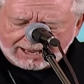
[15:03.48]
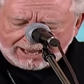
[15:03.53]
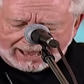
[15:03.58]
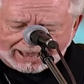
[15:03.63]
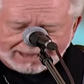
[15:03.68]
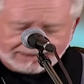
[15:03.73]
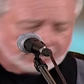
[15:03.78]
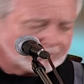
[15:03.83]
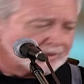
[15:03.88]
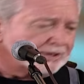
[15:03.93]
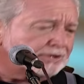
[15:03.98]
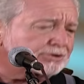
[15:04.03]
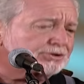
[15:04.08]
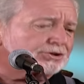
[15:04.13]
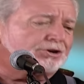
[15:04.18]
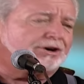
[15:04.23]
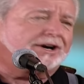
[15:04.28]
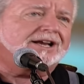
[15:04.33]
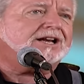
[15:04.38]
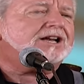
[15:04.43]
and we'll
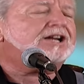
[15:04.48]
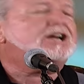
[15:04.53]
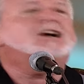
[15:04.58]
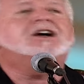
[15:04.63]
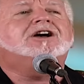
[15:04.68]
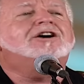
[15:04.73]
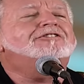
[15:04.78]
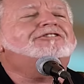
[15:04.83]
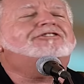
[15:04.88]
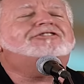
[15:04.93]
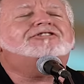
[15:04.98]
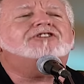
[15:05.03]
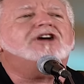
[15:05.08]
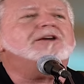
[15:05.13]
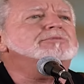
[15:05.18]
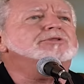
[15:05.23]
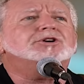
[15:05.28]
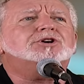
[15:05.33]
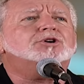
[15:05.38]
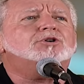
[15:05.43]
drink
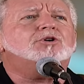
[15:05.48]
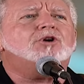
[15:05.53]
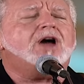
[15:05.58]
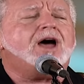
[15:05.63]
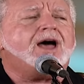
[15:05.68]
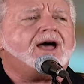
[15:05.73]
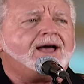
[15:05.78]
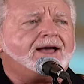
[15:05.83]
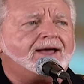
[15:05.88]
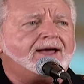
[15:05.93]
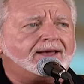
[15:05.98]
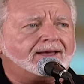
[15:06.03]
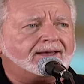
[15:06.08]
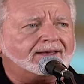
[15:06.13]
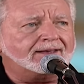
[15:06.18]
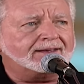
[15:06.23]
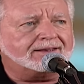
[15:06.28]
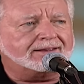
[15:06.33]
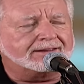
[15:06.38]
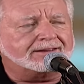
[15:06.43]
from the
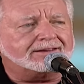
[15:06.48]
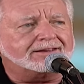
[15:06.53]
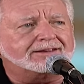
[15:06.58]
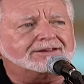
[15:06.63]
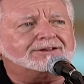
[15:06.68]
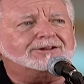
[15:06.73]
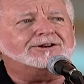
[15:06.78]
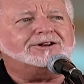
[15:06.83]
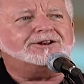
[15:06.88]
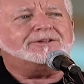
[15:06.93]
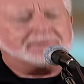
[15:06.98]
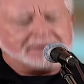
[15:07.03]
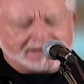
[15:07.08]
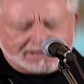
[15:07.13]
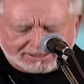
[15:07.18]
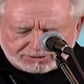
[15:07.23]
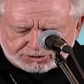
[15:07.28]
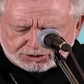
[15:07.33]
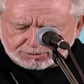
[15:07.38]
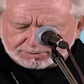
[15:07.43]
grail
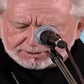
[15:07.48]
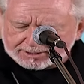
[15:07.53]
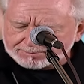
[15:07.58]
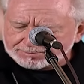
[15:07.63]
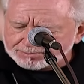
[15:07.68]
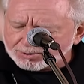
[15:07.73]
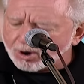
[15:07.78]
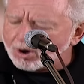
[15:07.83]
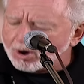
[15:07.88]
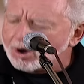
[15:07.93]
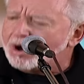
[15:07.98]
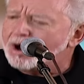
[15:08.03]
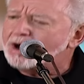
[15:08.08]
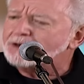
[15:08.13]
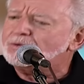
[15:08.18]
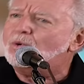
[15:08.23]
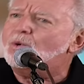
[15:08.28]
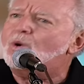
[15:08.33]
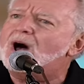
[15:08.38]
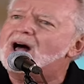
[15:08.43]
to be
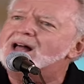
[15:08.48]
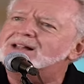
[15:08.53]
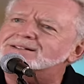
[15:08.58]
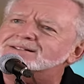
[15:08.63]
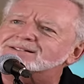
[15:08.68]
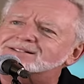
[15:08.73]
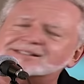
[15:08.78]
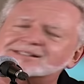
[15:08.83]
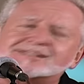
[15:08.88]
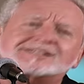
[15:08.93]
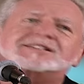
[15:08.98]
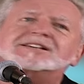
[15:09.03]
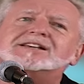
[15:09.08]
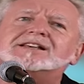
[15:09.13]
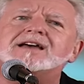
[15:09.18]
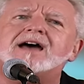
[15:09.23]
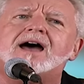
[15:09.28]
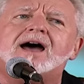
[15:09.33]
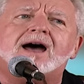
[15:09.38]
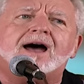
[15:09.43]
born once
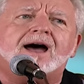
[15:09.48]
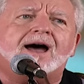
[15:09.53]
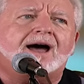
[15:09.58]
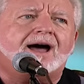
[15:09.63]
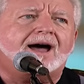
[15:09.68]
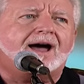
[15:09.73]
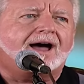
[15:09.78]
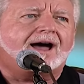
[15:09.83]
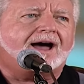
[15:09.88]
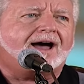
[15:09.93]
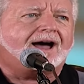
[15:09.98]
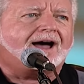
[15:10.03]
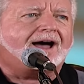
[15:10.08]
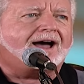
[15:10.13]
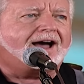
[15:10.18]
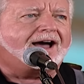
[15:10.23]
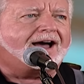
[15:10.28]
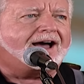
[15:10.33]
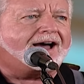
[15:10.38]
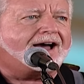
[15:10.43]

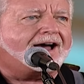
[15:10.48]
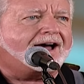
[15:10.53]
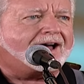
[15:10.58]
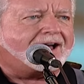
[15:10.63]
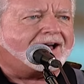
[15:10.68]
again.